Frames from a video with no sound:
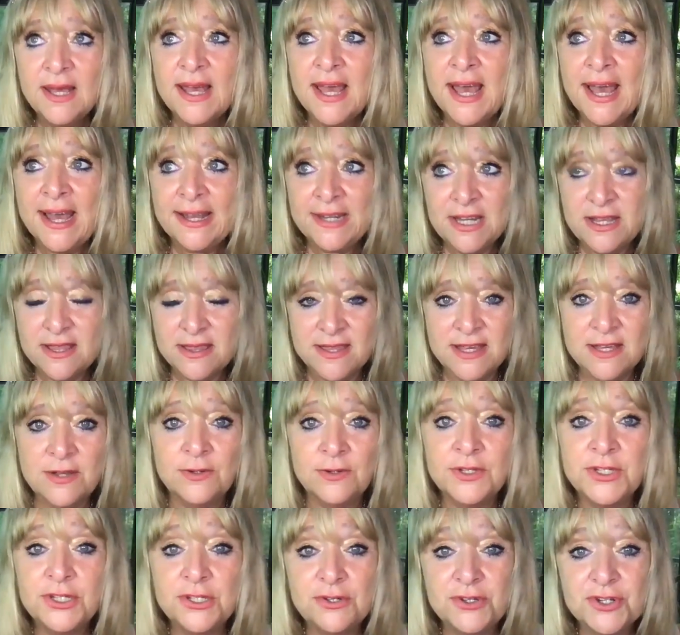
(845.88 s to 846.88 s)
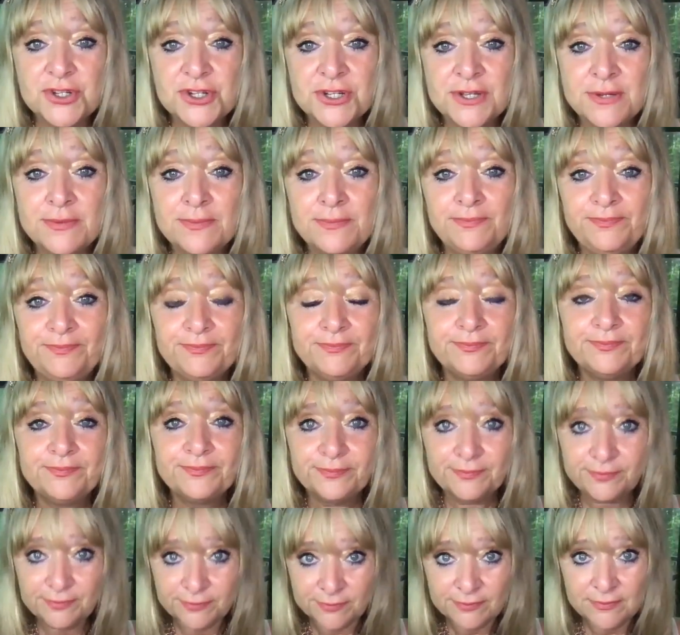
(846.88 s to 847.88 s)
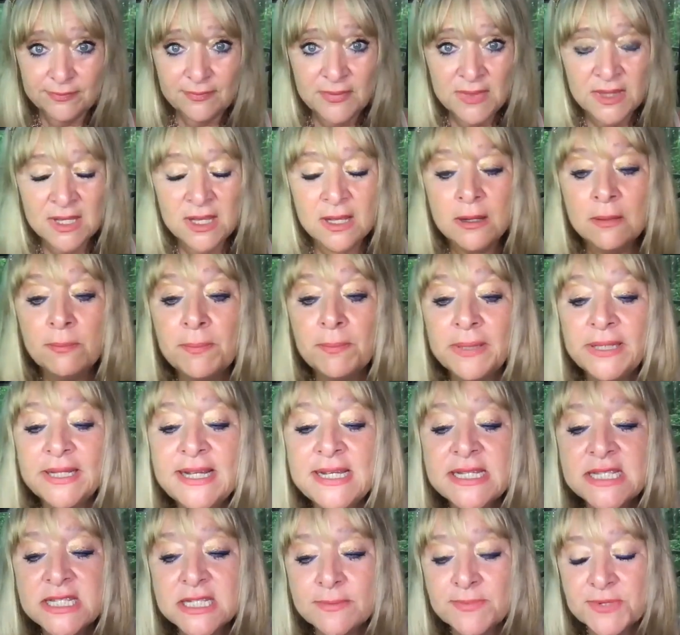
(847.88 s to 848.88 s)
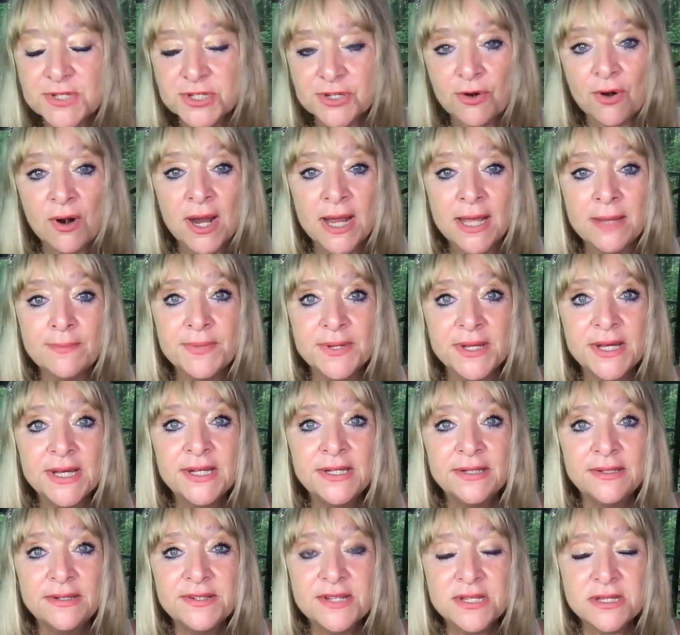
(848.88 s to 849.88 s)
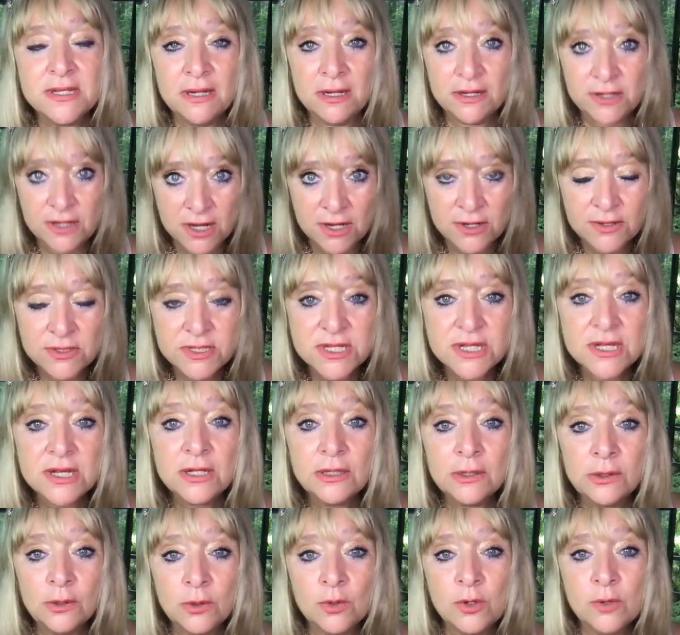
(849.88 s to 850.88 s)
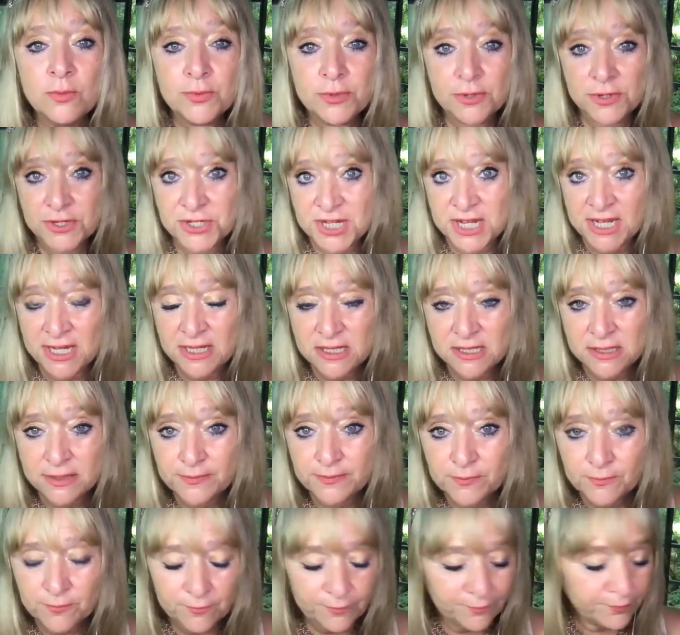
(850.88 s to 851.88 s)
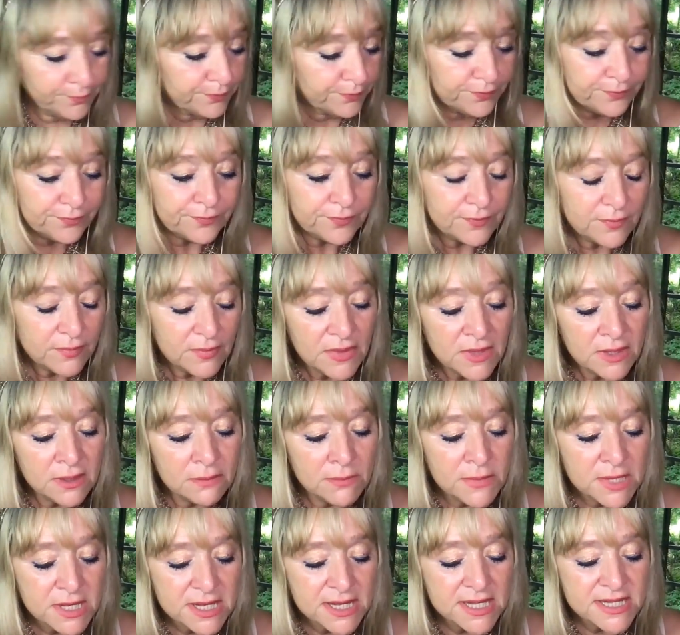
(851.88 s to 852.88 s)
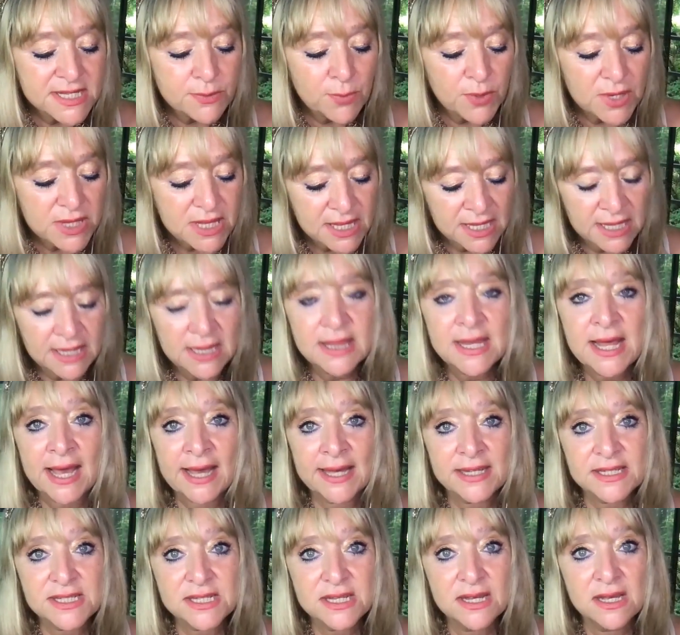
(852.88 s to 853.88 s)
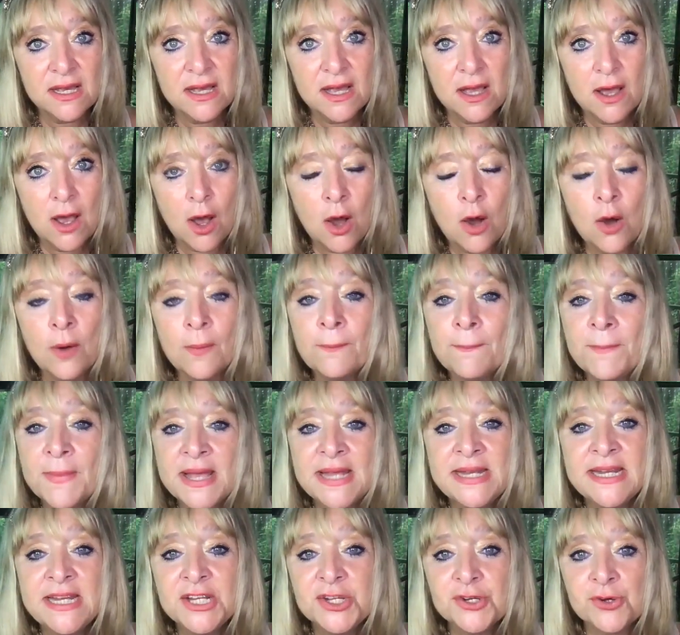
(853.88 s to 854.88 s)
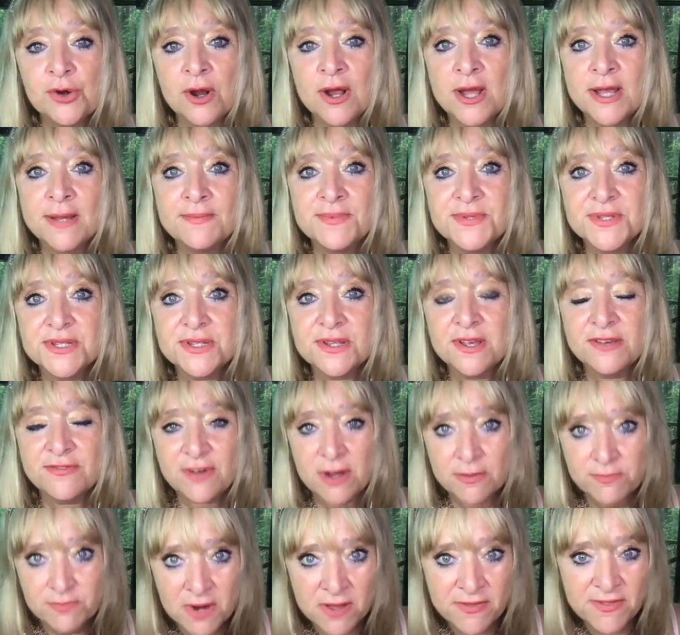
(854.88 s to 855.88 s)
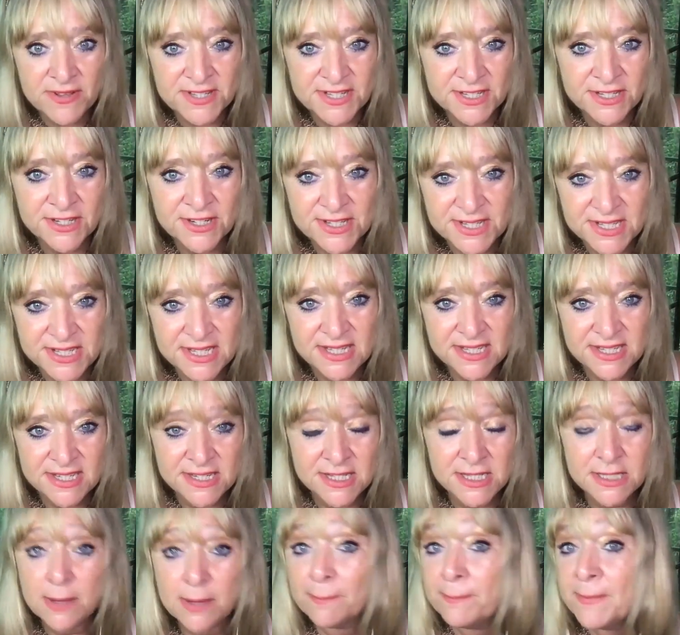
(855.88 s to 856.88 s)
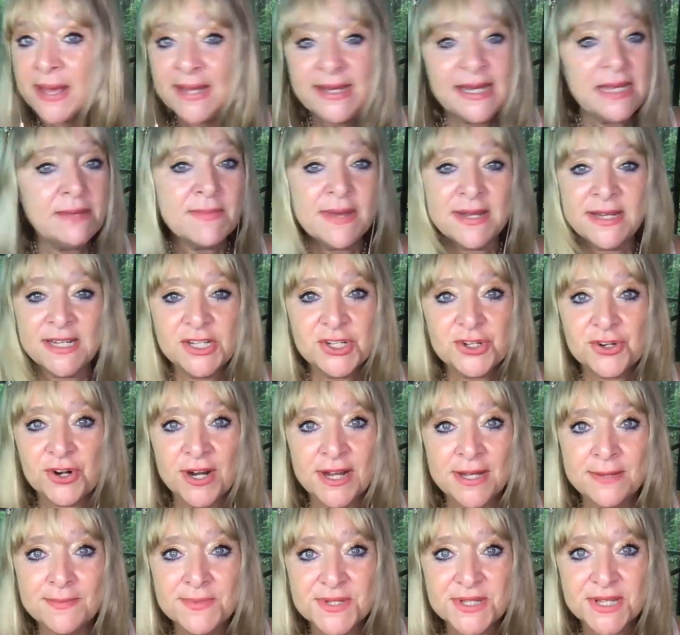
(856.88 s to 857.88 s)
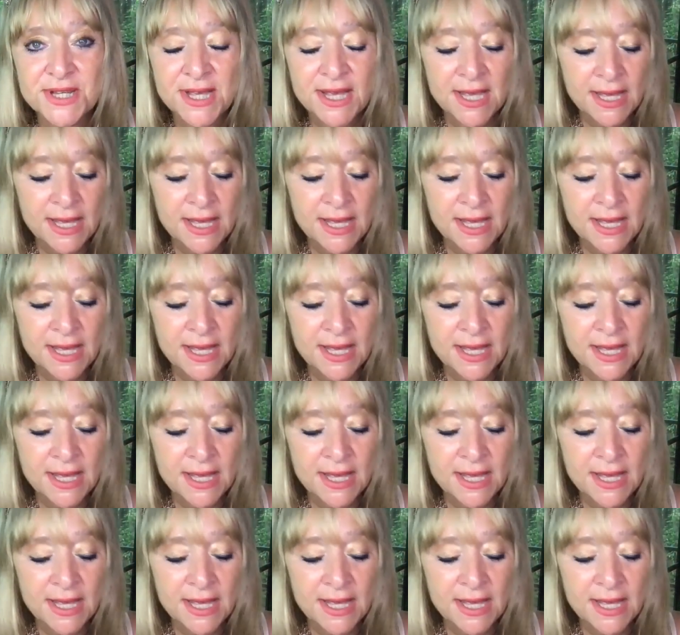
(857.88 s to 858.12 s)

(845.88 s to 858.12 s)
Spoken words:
anything on YouTube, please subscribe to the Lakota Law Project, because within that are many tribes of our brothers and our sisters, many, many tribes.